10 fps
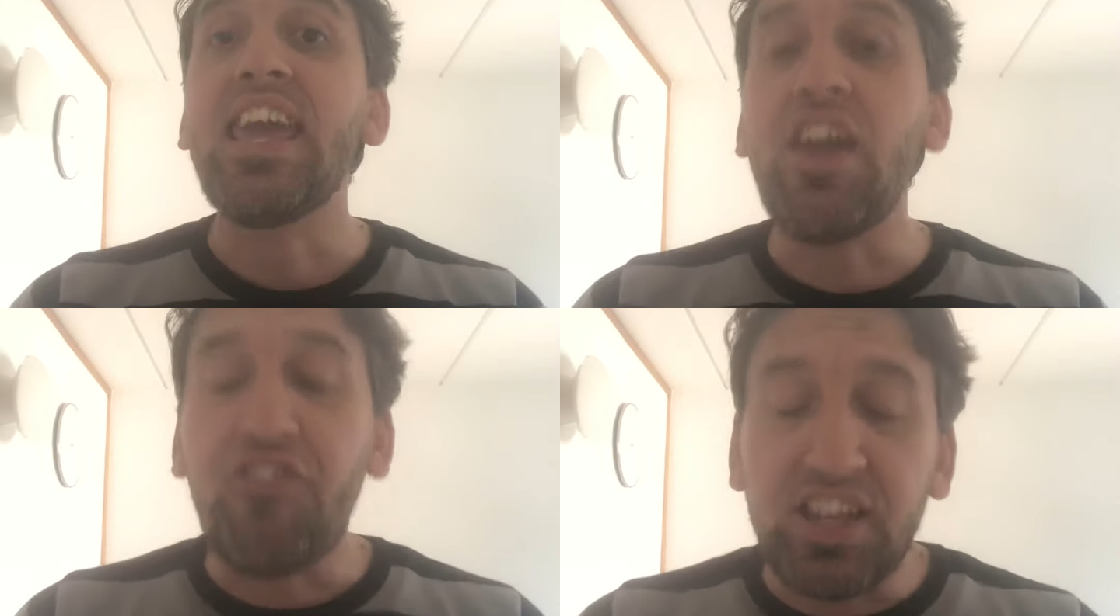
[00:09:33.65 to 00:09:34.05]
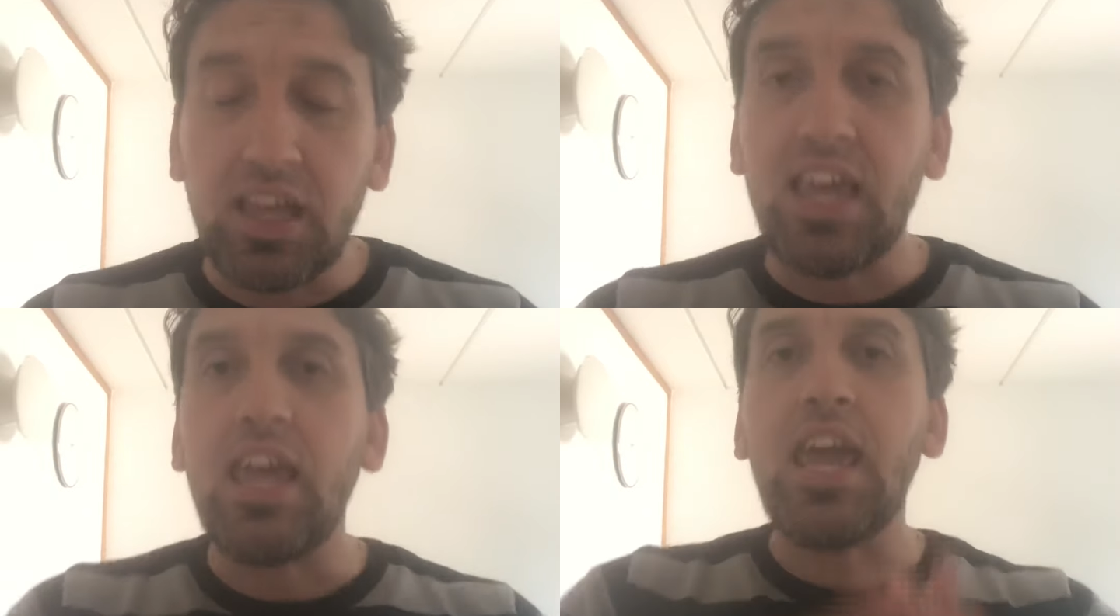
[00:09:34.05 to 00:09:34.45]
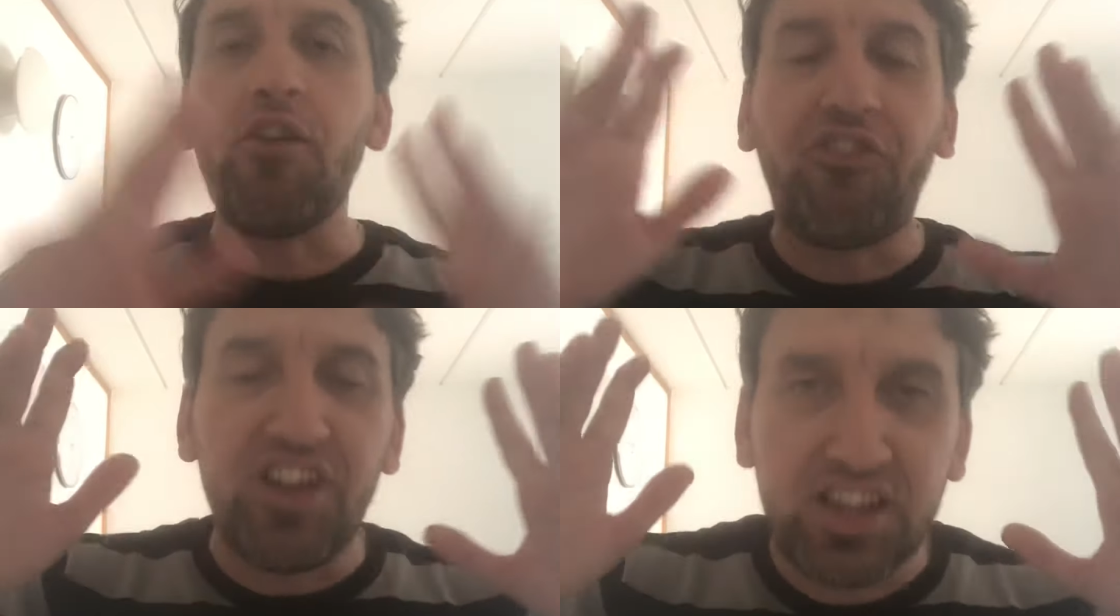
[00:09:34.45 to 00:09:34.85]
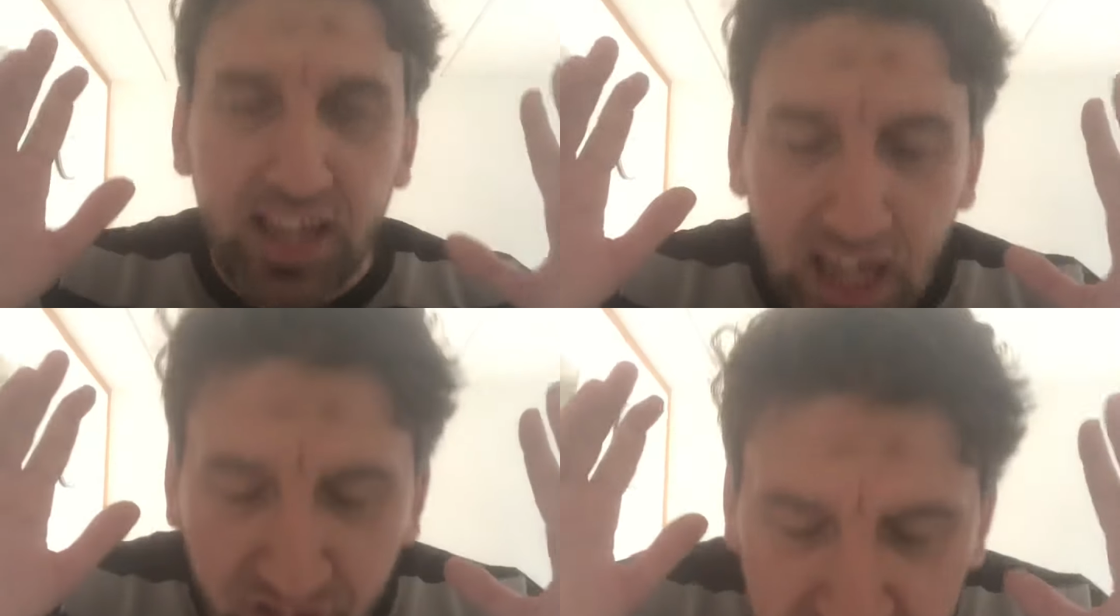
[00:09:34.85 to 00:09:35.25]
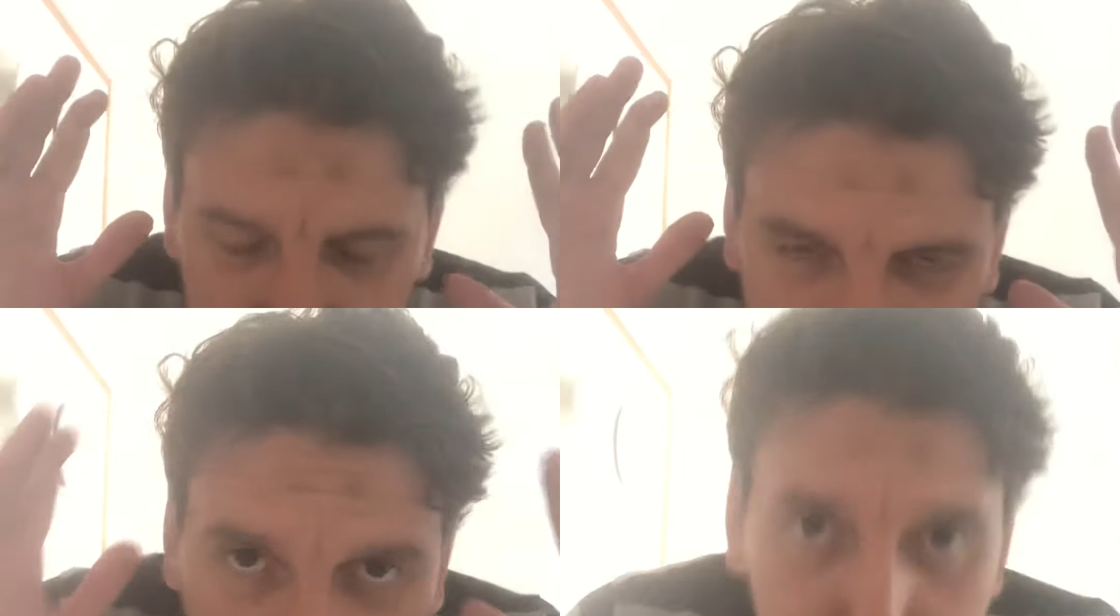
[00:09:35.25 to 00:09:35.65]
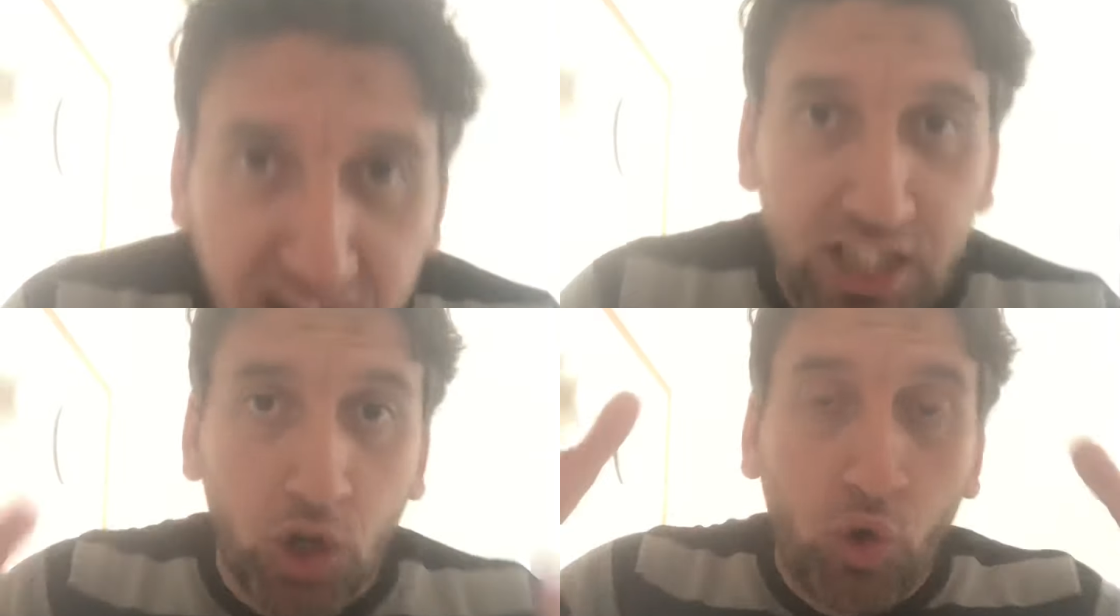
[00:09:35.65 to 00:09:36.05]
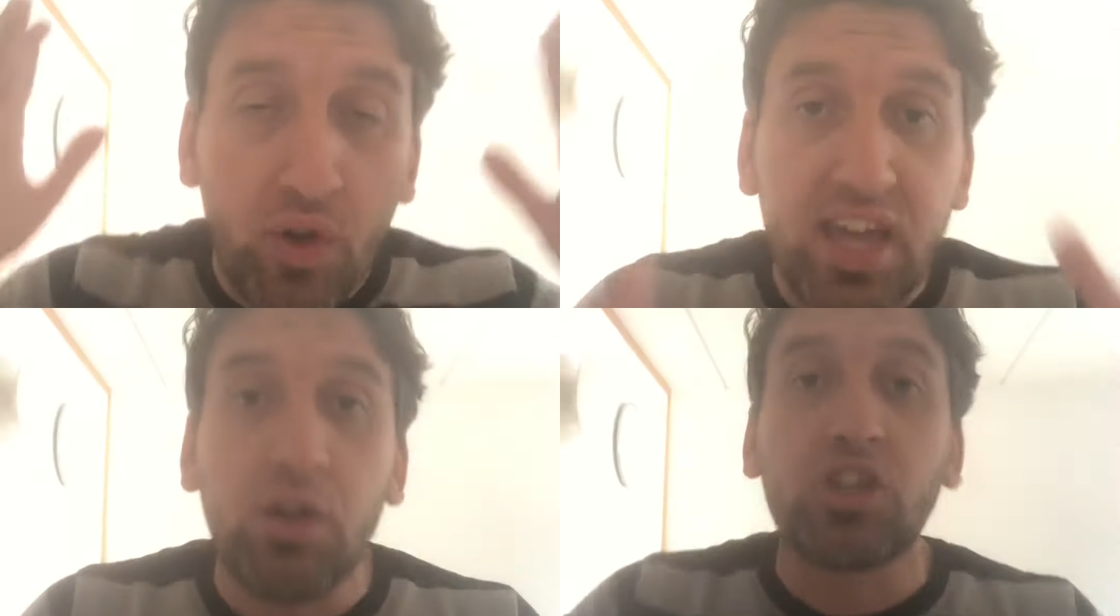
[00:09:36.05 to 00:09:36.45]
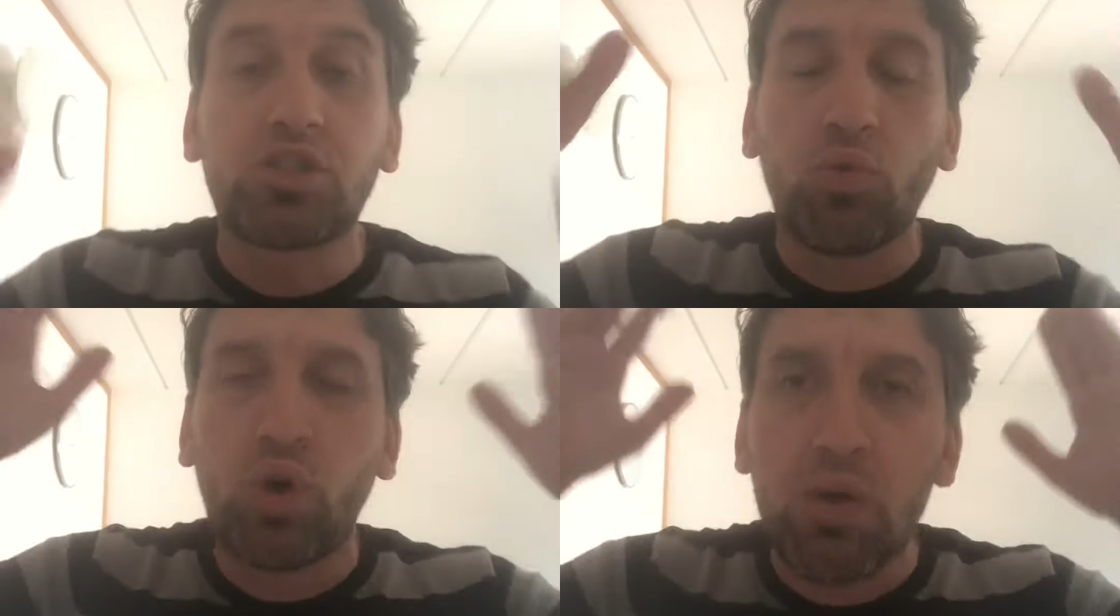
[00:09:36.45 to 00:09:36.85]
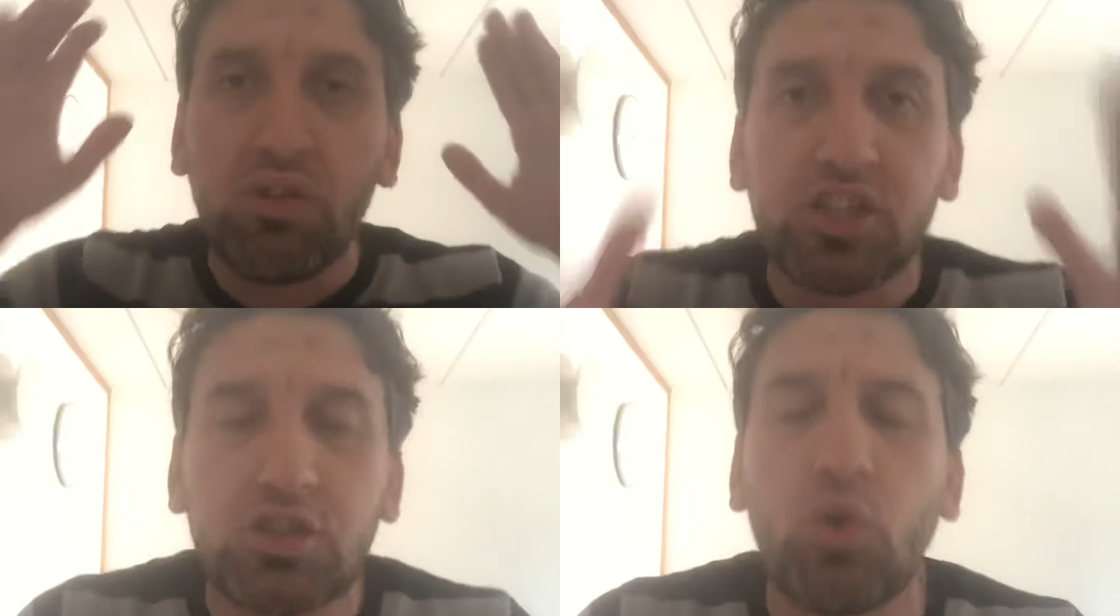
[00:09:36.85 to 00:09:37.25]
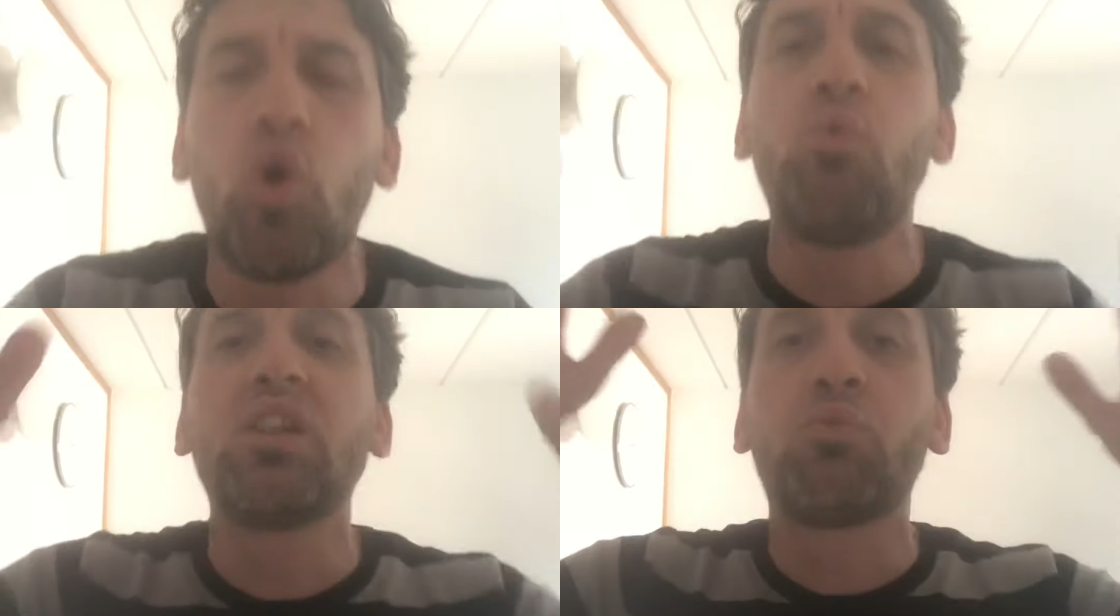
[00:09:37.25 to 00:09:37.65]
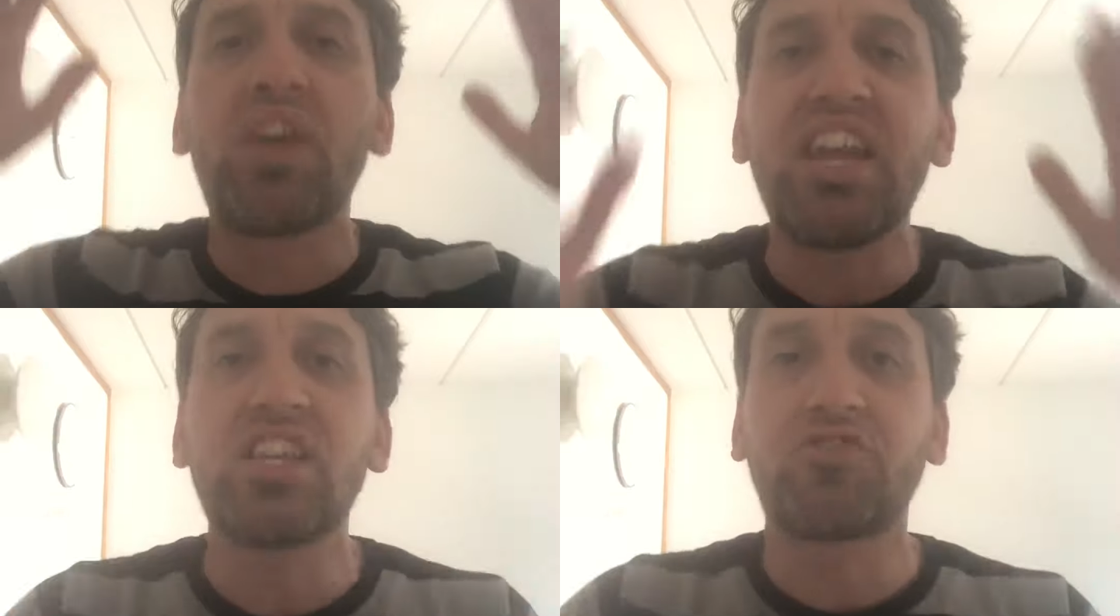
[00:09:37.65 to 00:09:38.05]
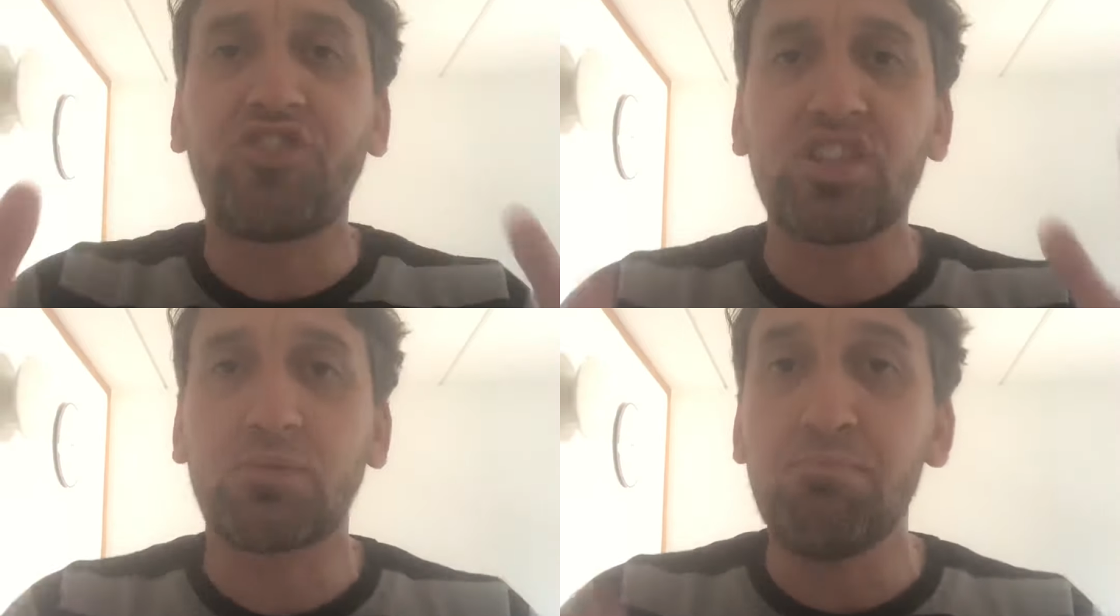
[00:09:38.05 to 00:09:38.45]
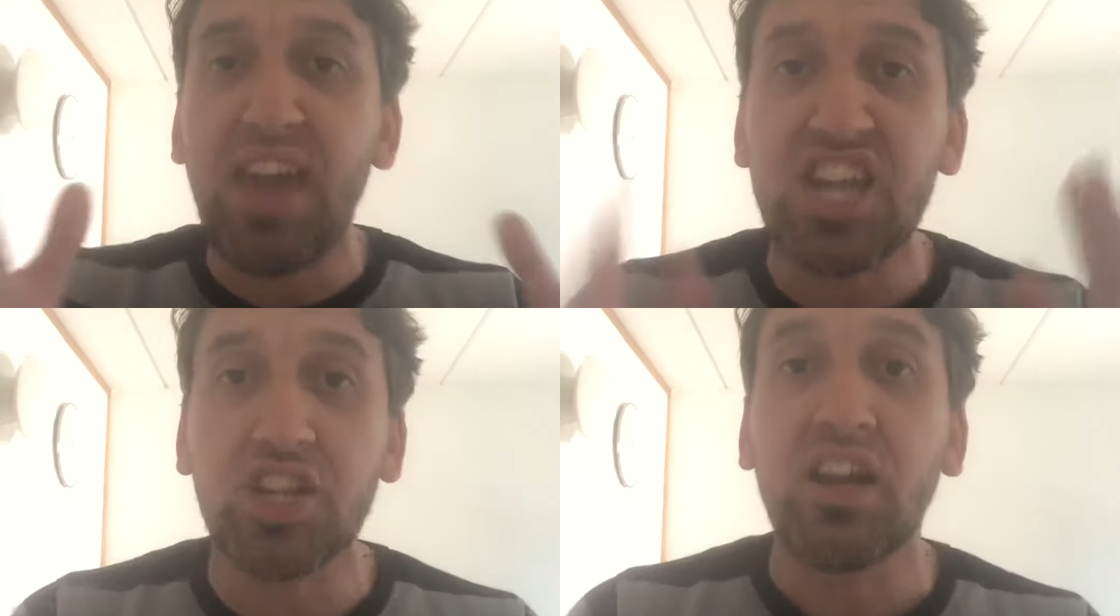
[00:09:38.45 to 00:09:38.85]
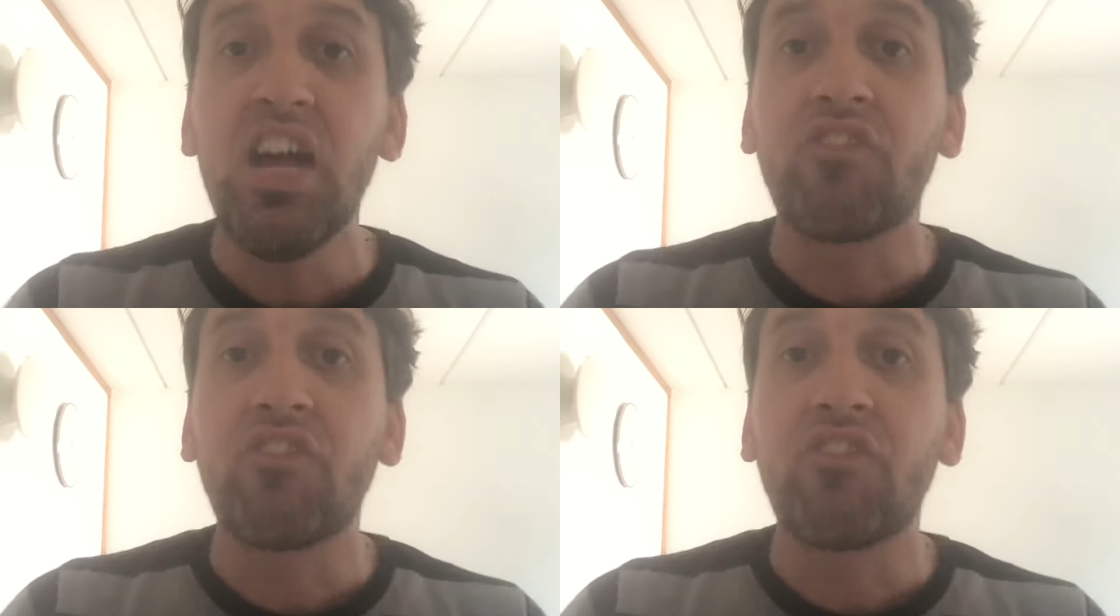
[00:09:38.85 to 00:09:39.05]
If it if it if it is somebody who is who will who will win his first major